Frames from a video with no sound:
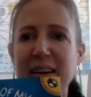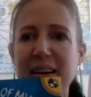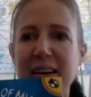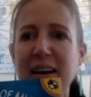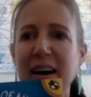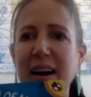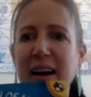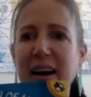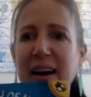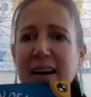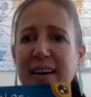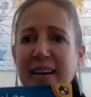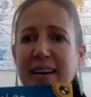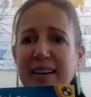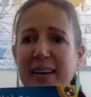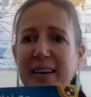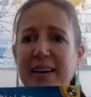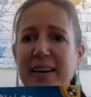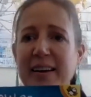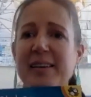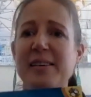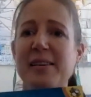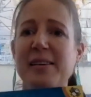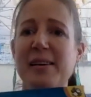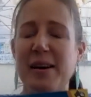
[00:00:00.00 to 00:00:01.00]
Hi,
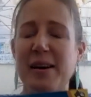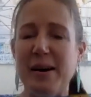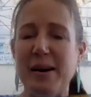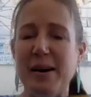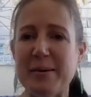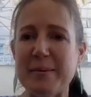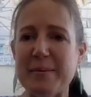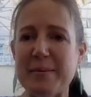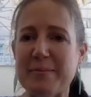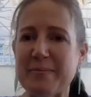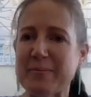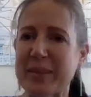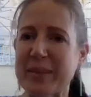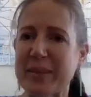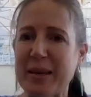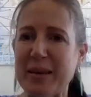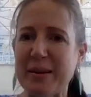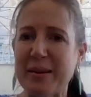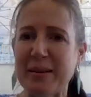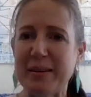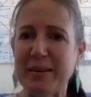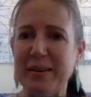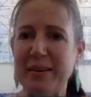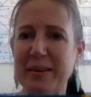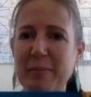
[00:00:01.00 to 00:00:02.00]
um,
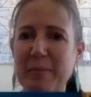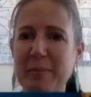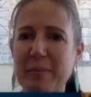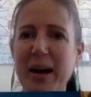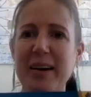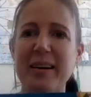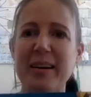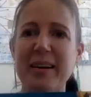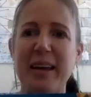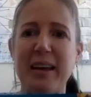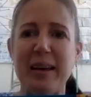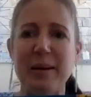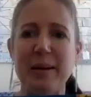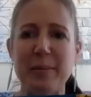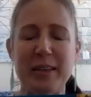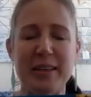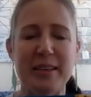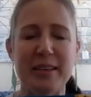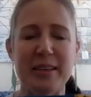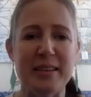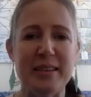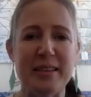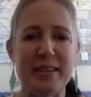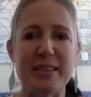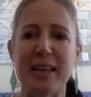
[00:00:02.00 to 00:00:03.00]
my name
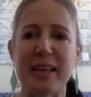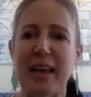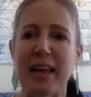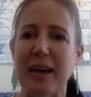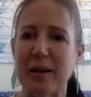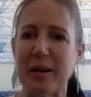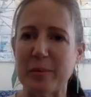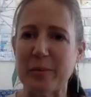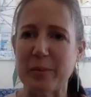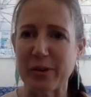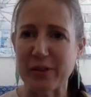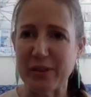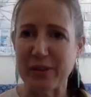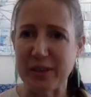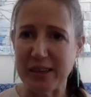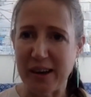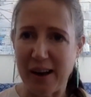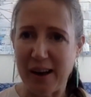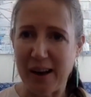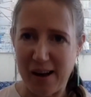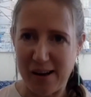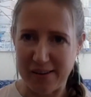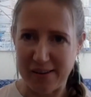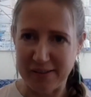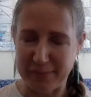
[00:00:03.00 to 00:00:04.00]
is Anne Marie
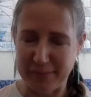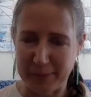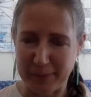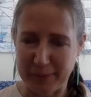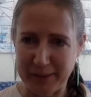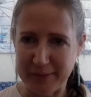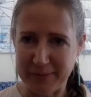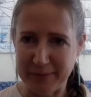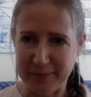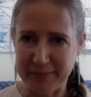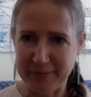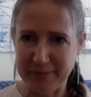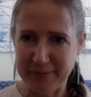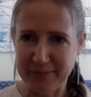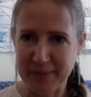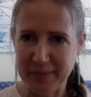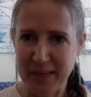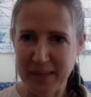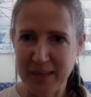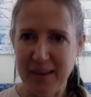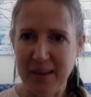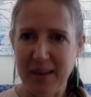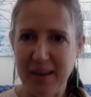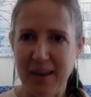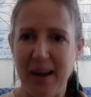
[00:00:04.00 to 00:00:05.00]
Hoffman.
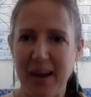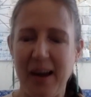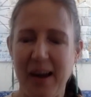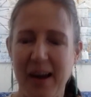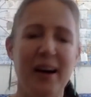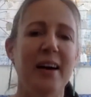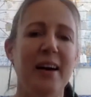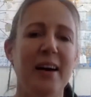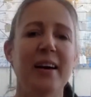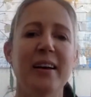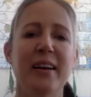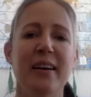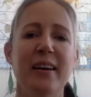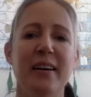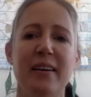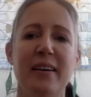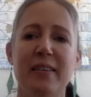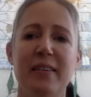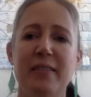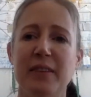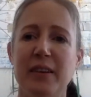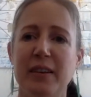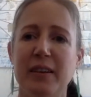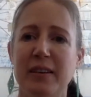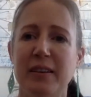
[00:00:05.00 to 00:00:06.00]
I
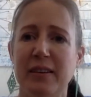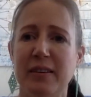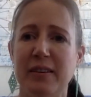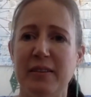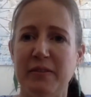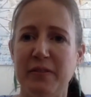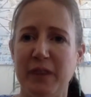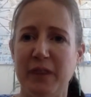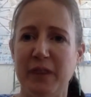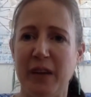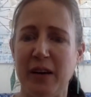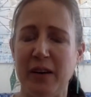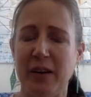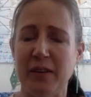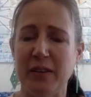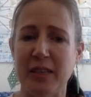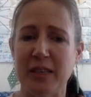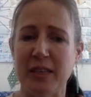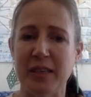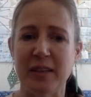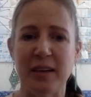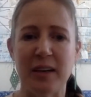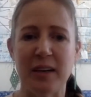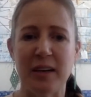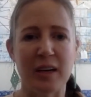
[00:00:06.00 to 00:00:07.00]
have
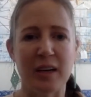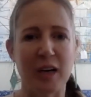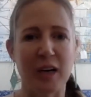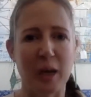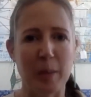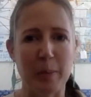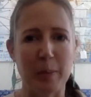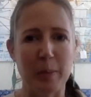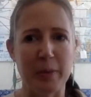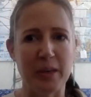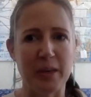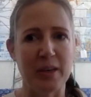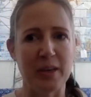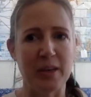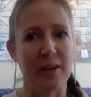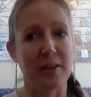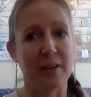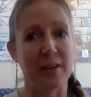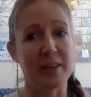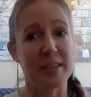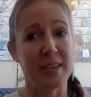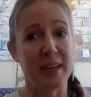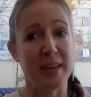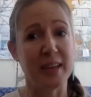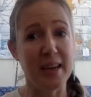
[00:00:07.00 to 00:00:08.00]
founded a company called
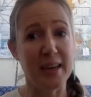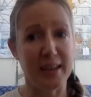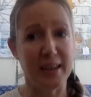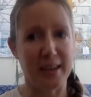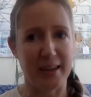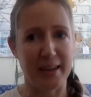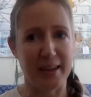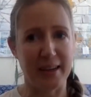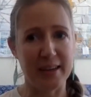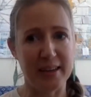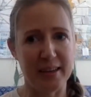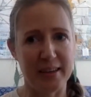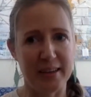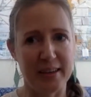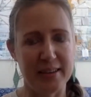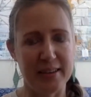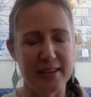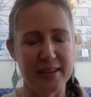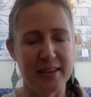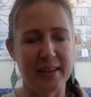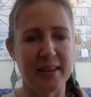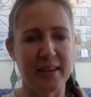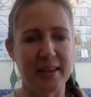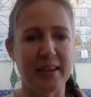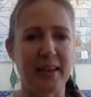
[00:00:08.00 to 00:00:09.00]
Tyke Hike
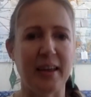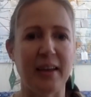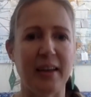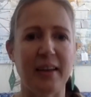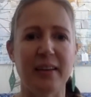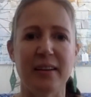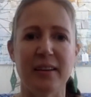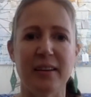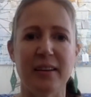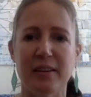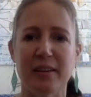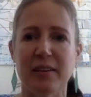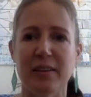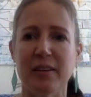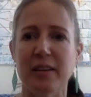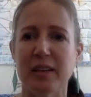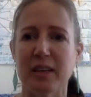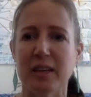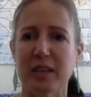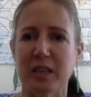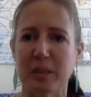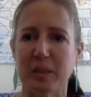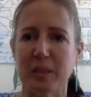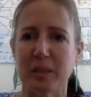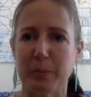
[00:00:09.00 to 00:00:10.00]
to get little
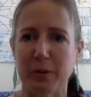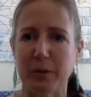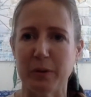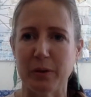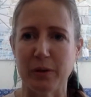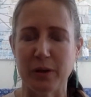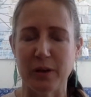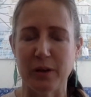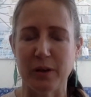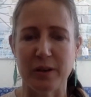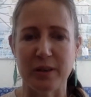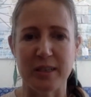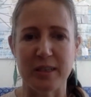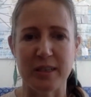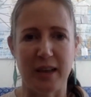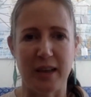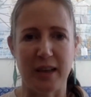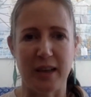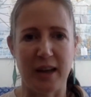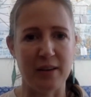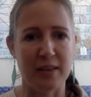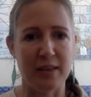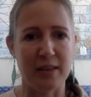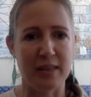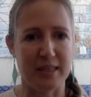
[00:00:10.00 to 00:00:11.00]
explorers
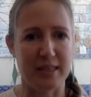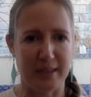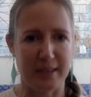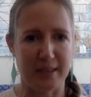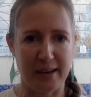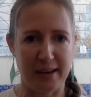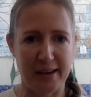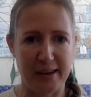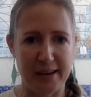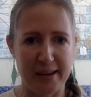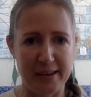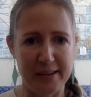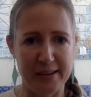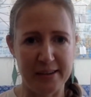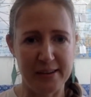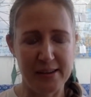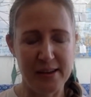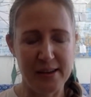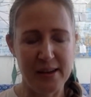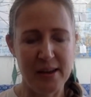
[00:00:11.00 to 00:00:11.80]
outside.